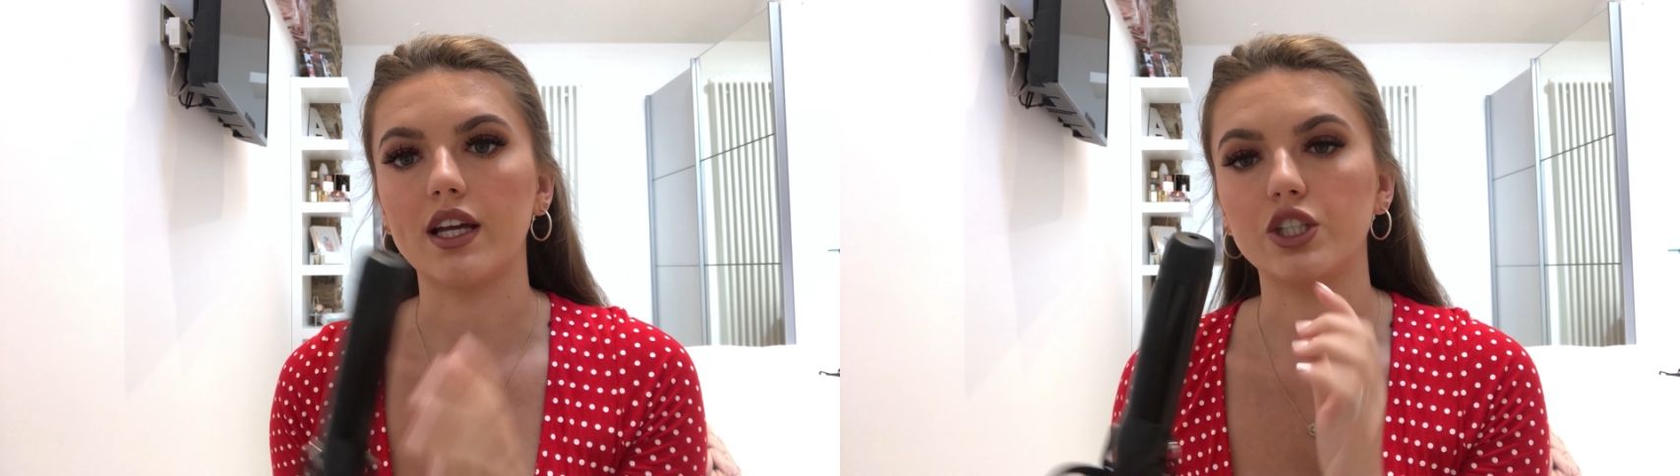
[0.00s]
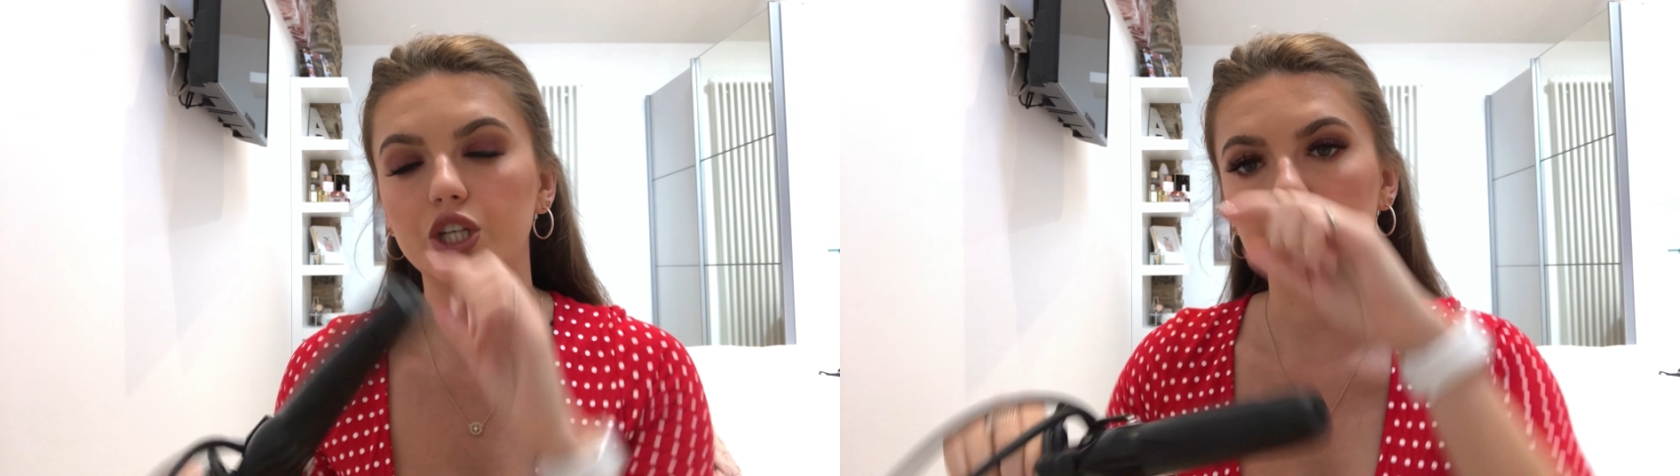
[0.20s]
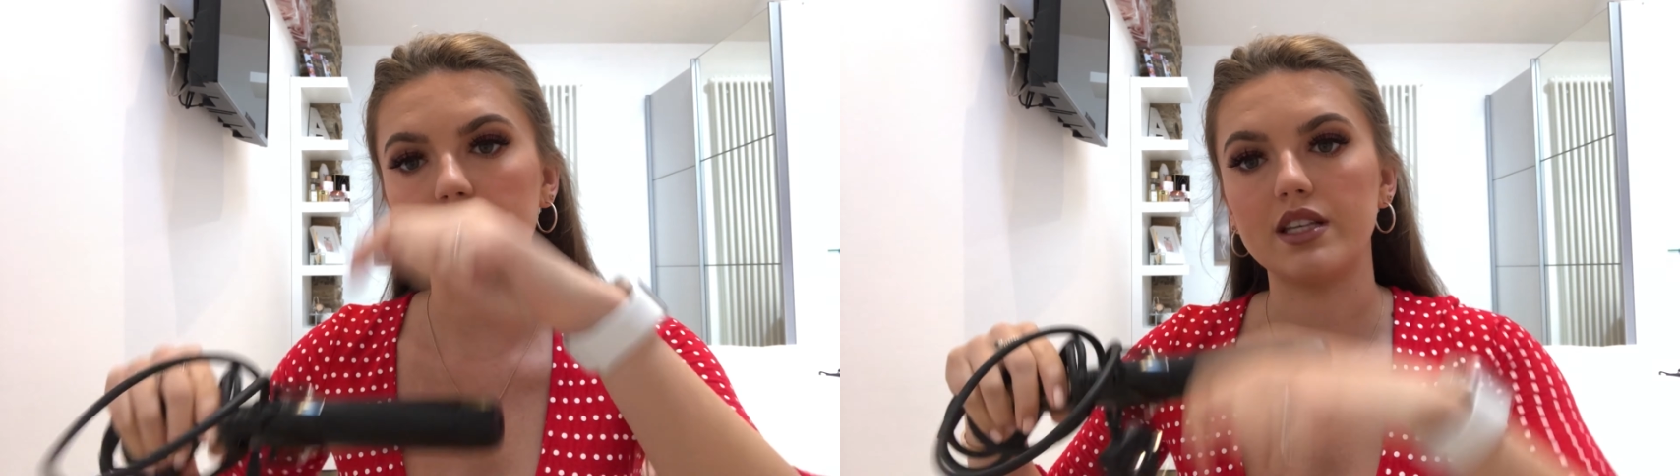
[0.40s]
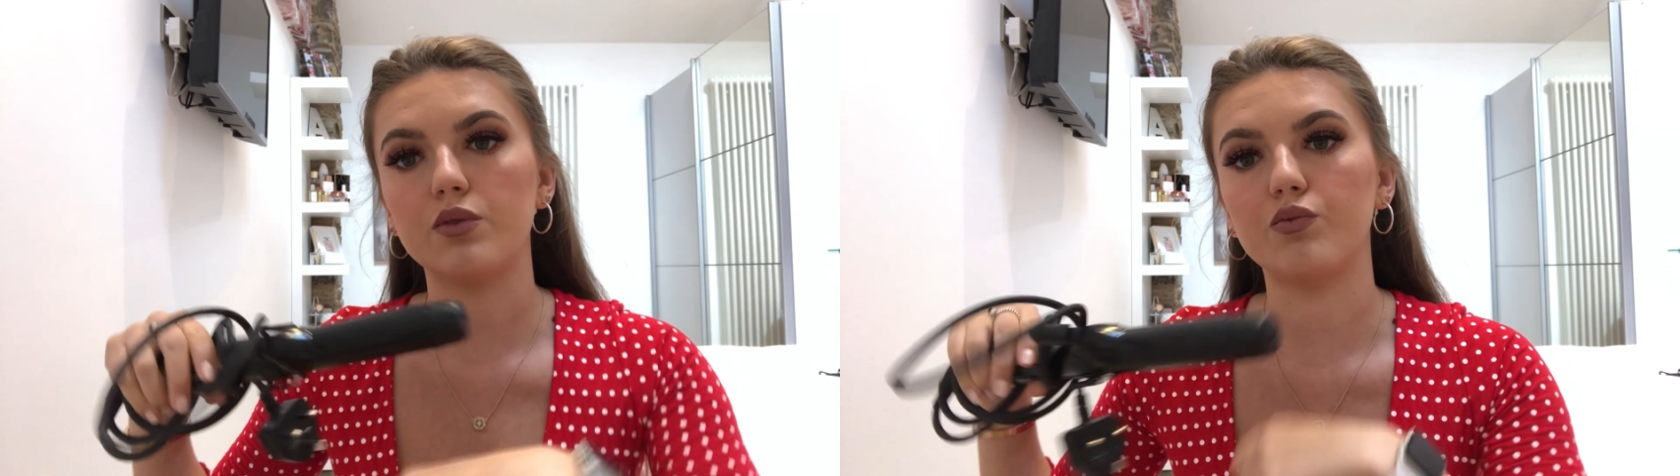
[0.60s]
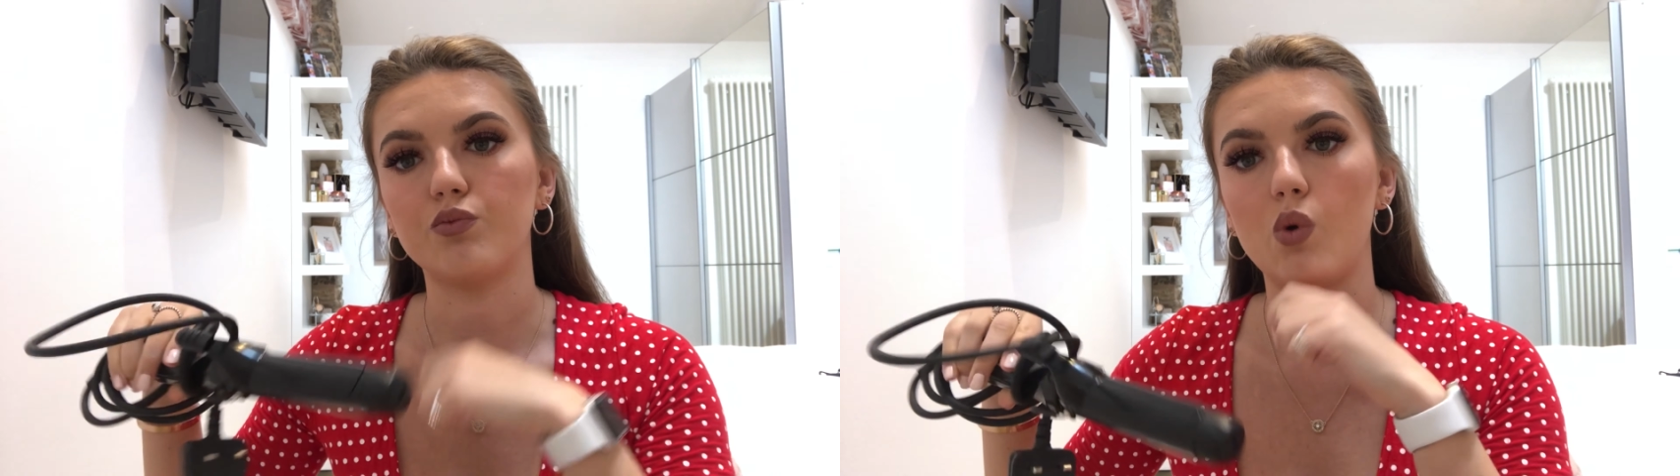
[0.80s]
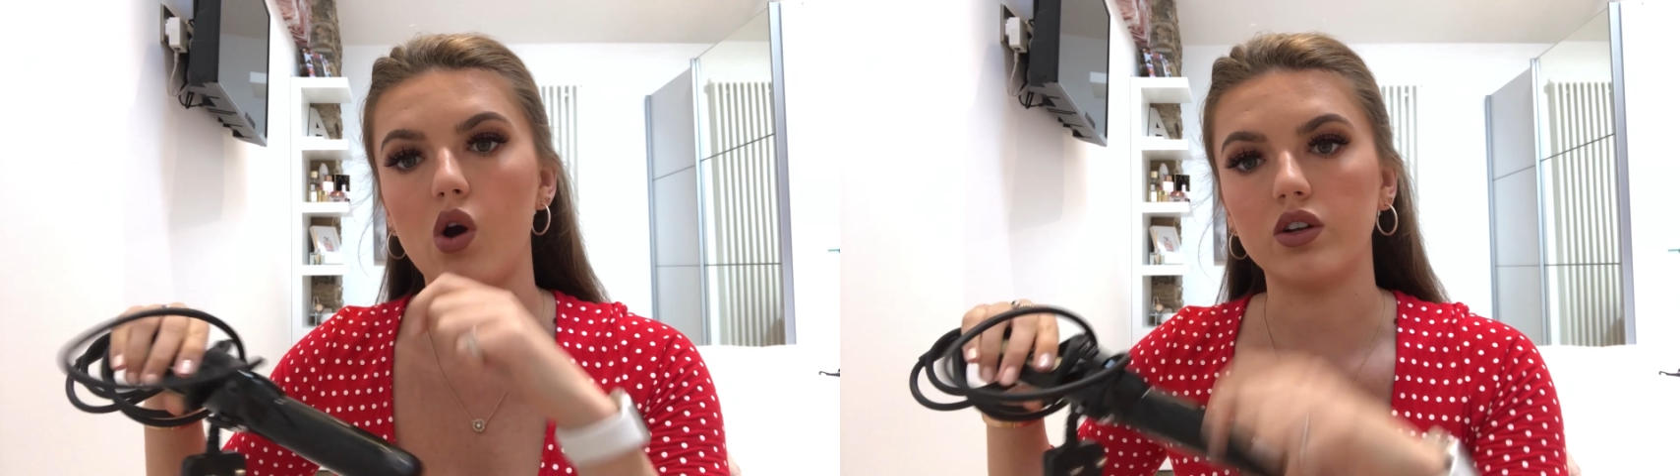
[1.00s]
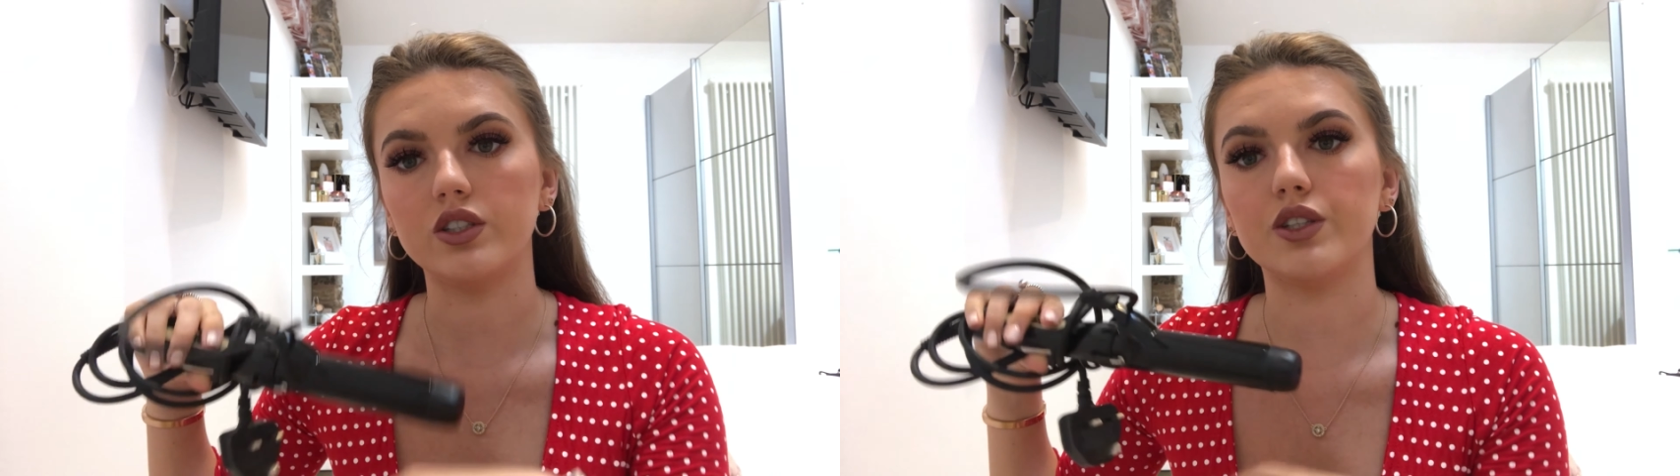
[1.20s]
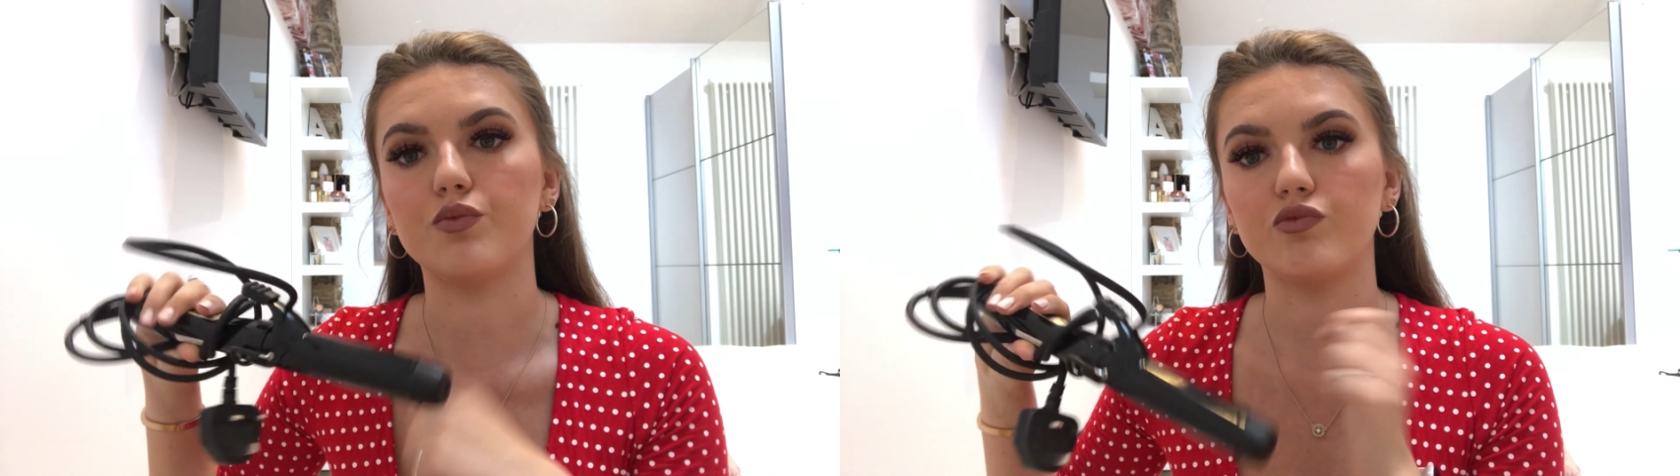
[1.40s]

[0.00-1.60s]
I just use it as a wand and